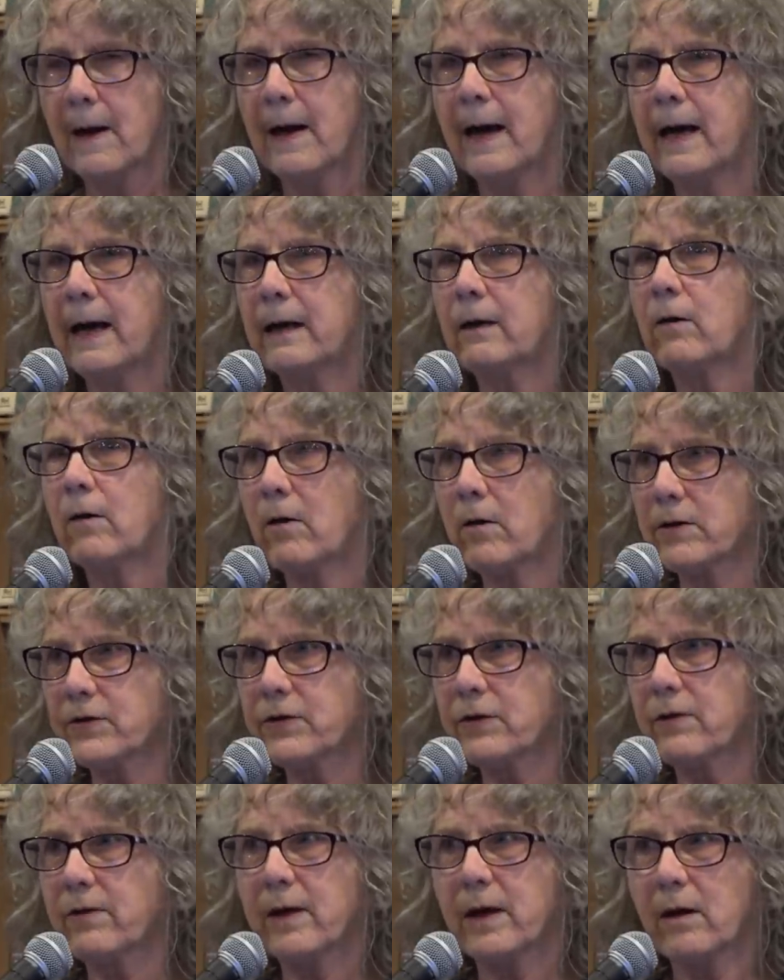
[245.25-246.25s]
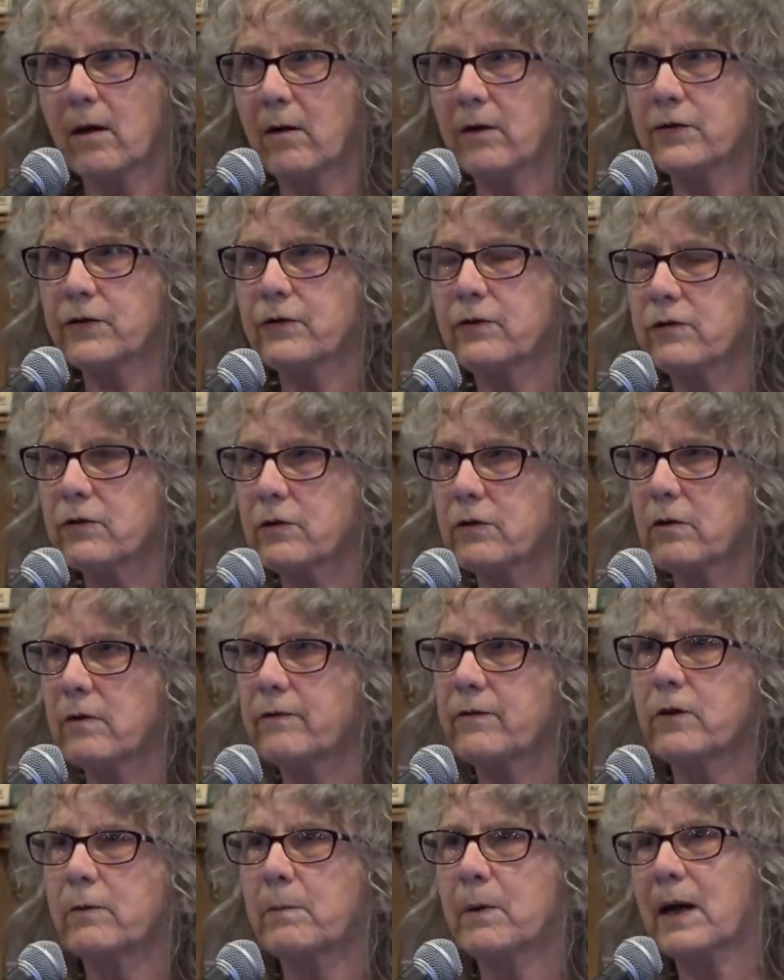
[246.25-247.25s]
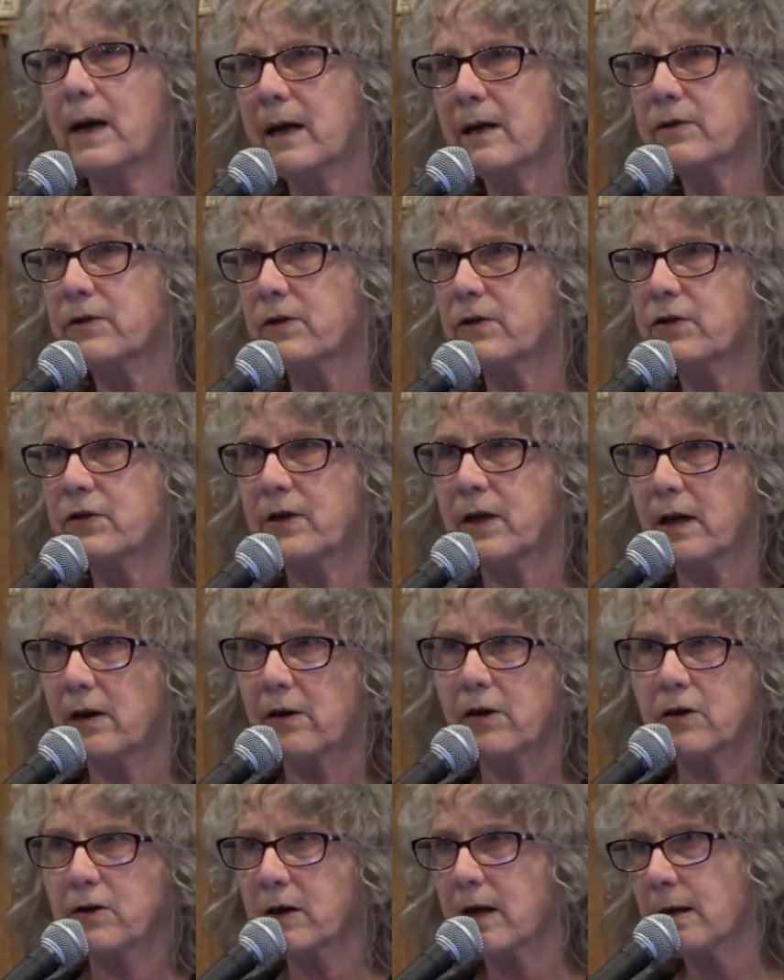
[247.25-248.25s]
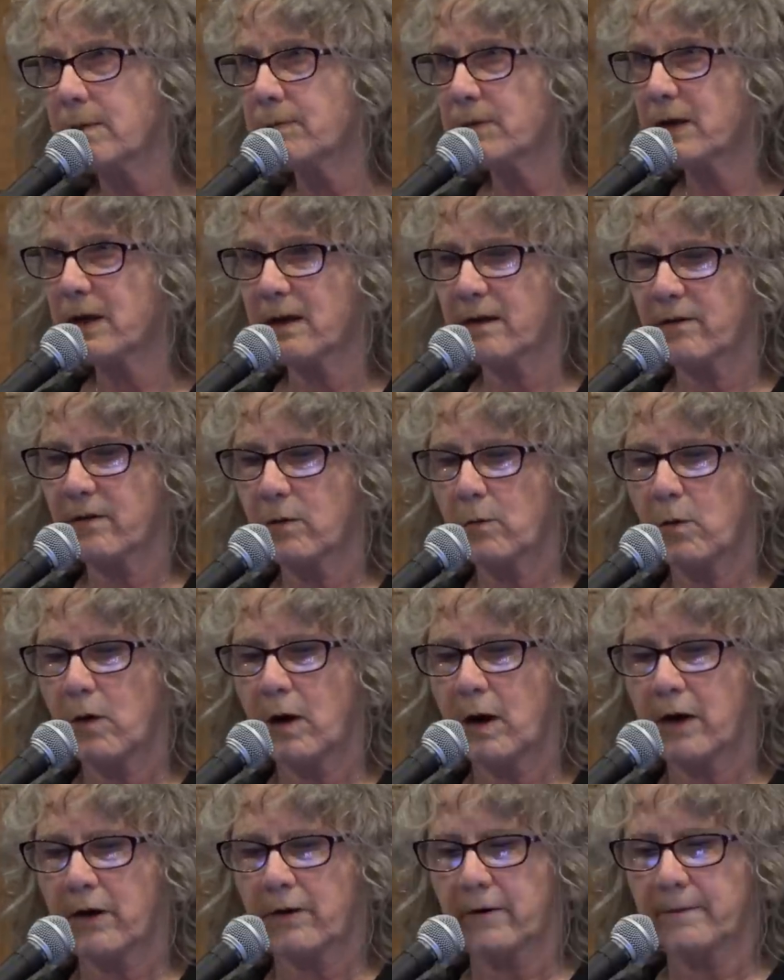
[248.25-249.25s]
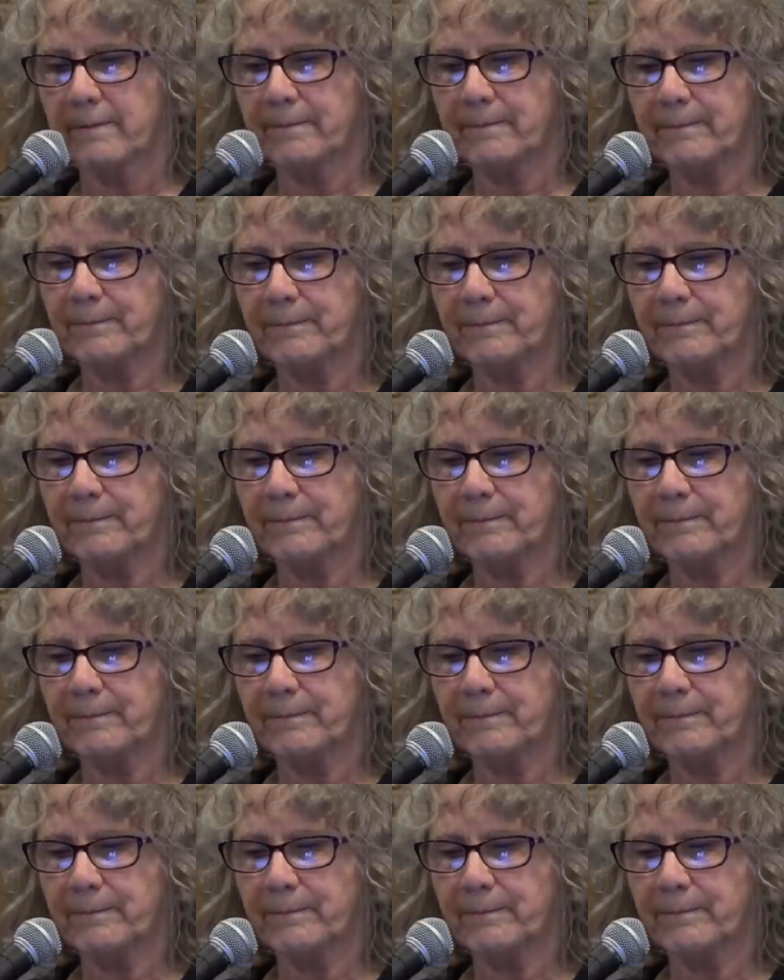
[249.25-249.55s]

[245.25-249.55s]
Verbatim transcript: And also, they also serve to blast the stereotypes out of the water.